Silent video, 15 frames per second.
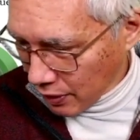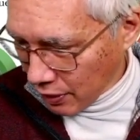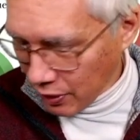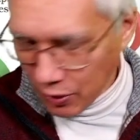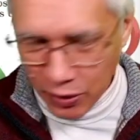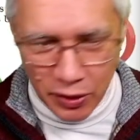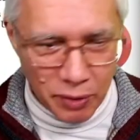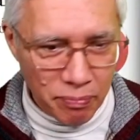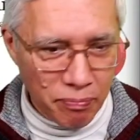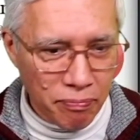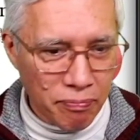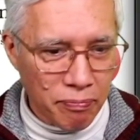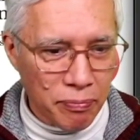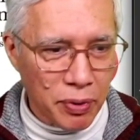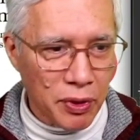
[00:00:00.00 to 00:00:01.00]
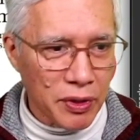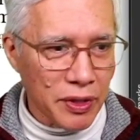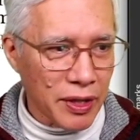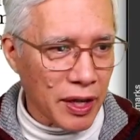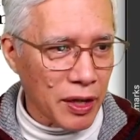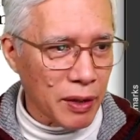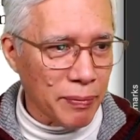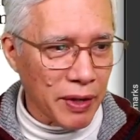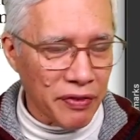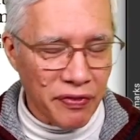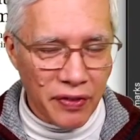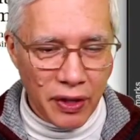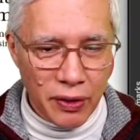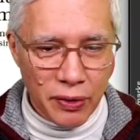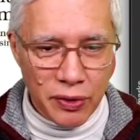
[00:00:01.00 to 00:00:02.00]
You can pull it out of my
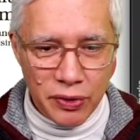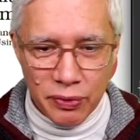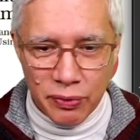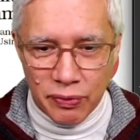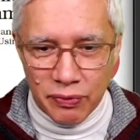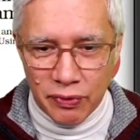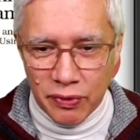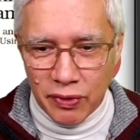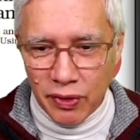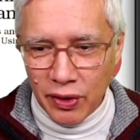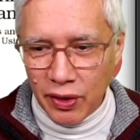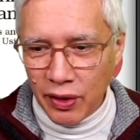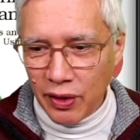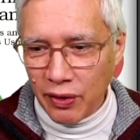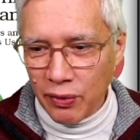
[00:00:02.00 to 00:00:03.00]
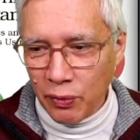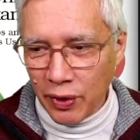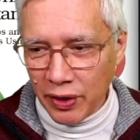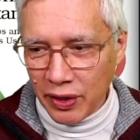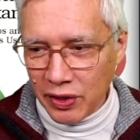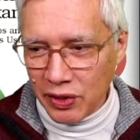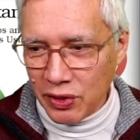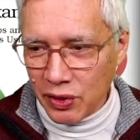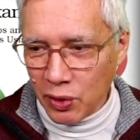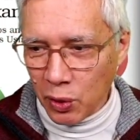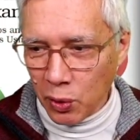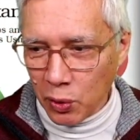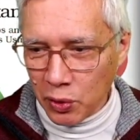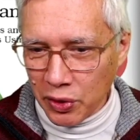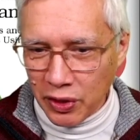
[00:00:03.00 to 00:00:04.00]
fingers when it's
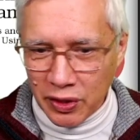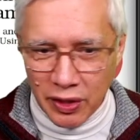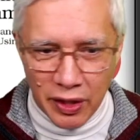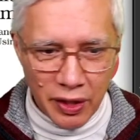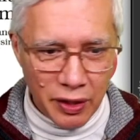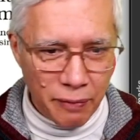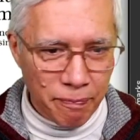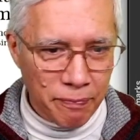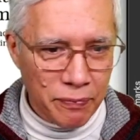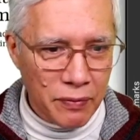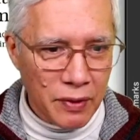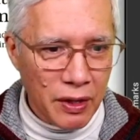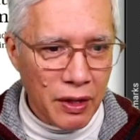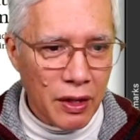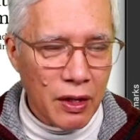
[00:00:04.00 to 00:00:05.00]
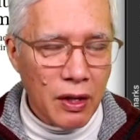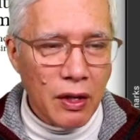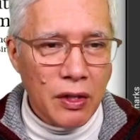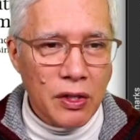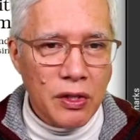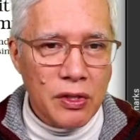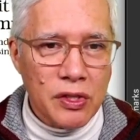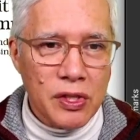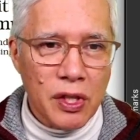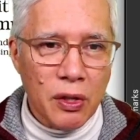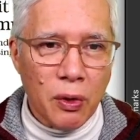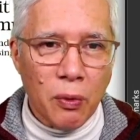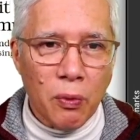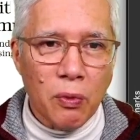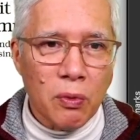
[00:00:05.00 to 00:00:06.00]
cold and dead.
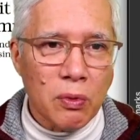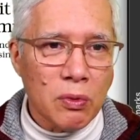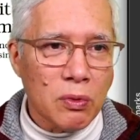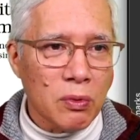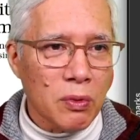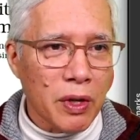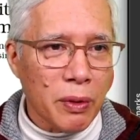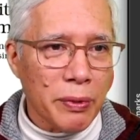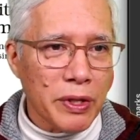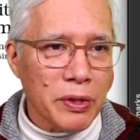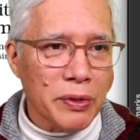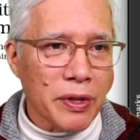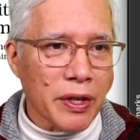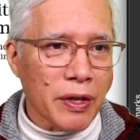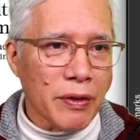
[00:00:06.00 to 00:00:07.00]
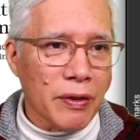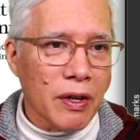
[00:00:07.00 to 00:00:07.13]
So, what are we doing?